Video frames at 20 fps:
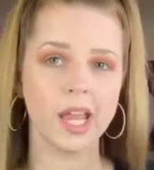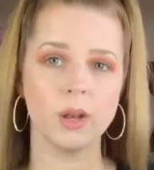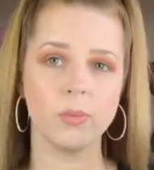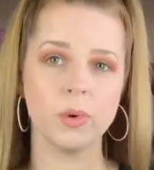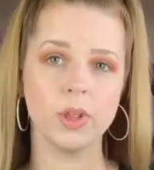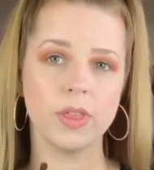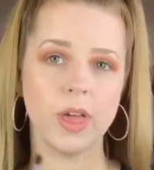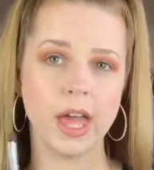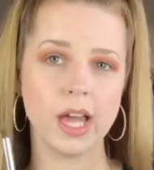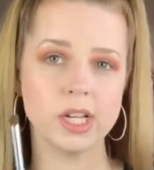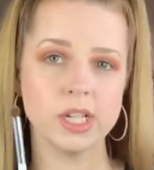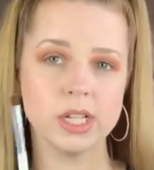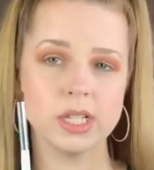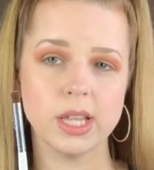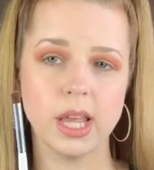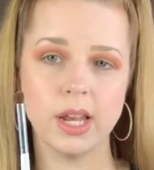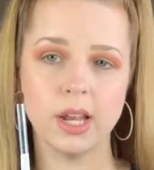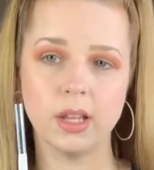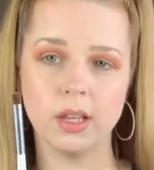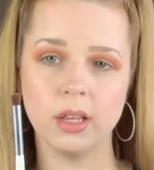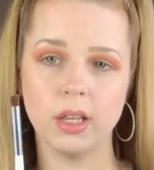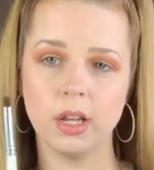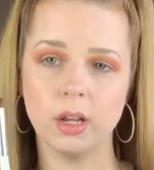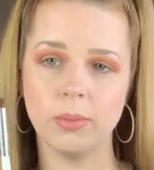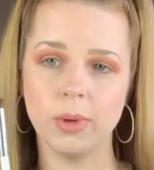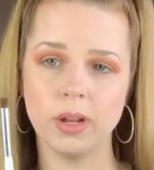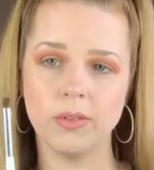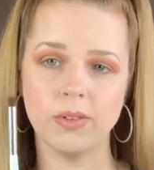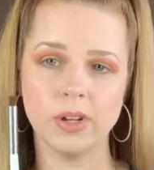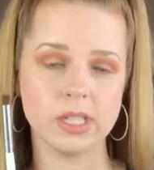in with edges in a little
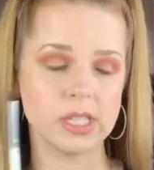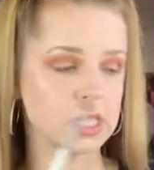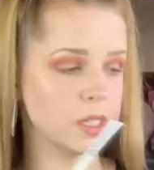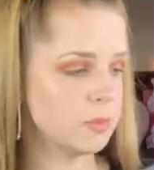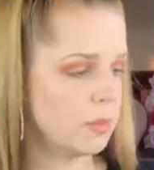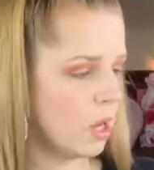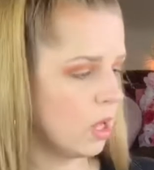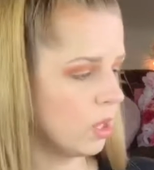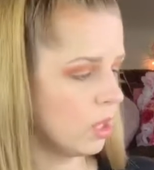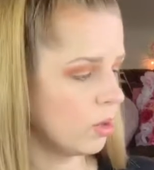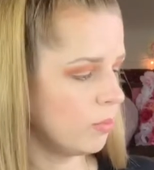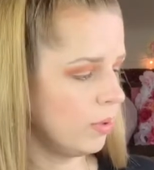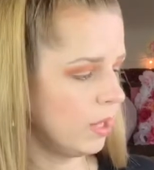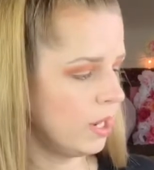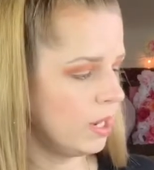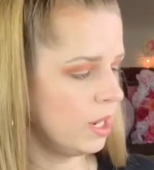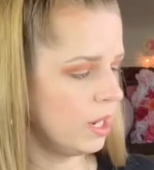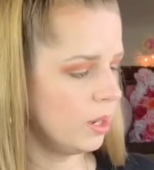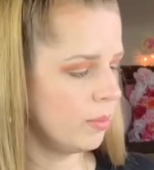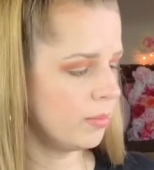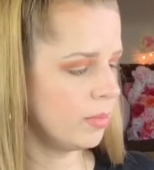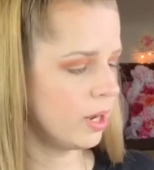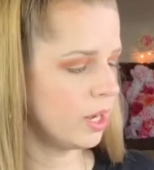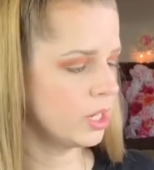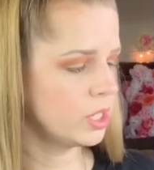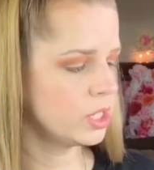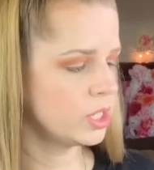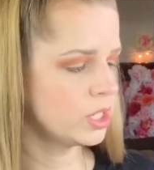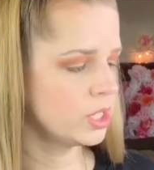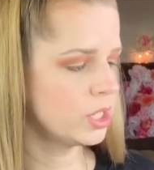bit of a smaller blending brush.